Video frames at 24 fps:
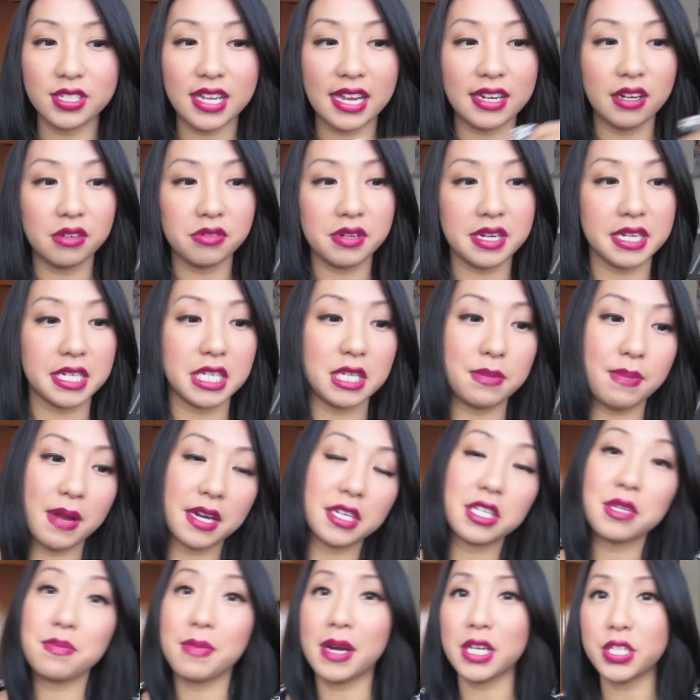I don't
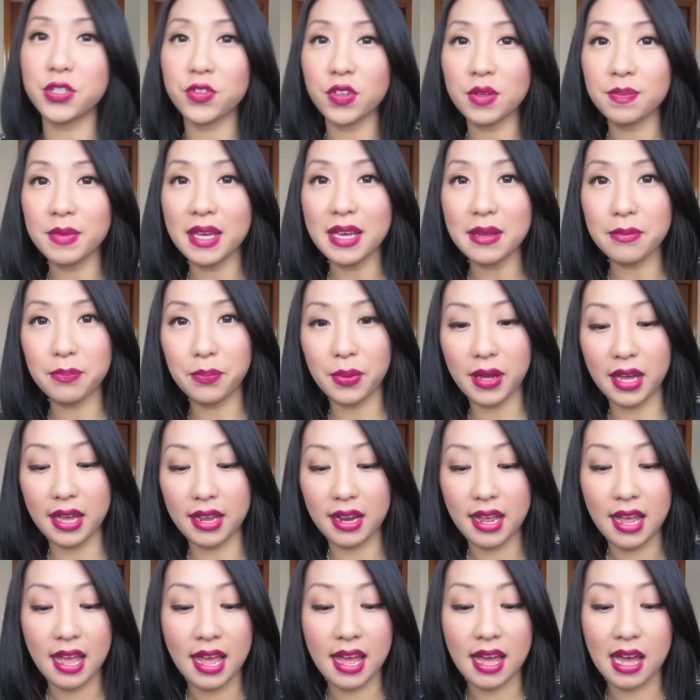expect much from it, but
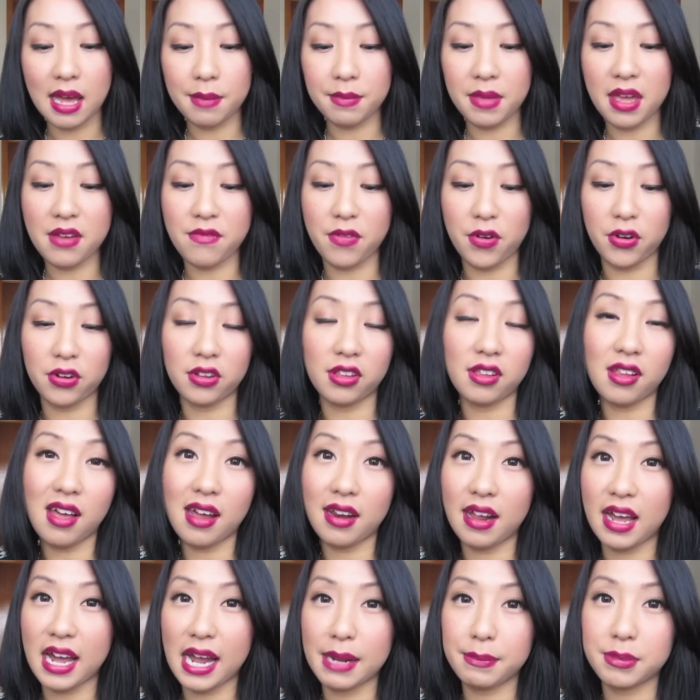I mean, I've heard a lot
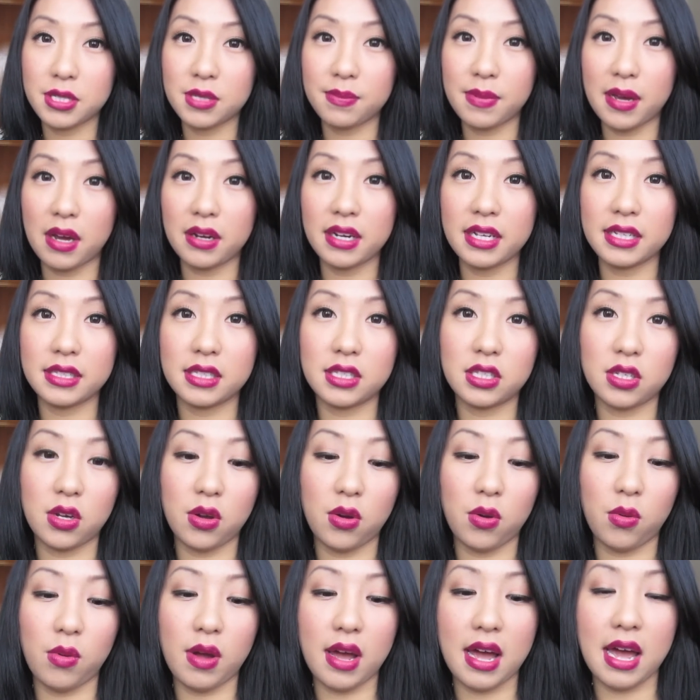of hypes about it,
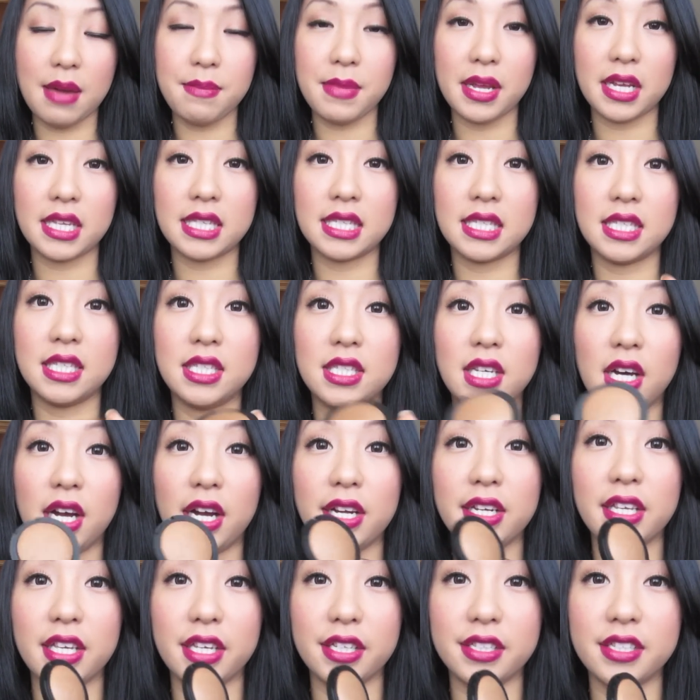so I'm
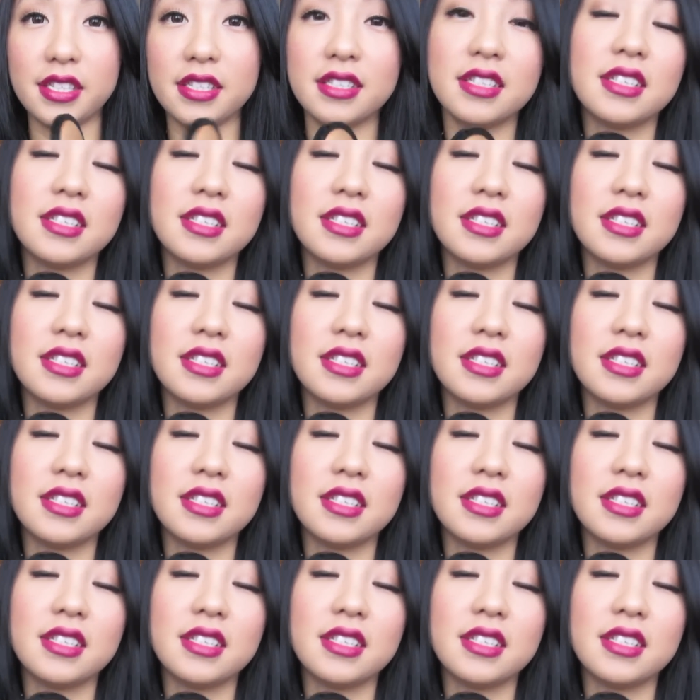excited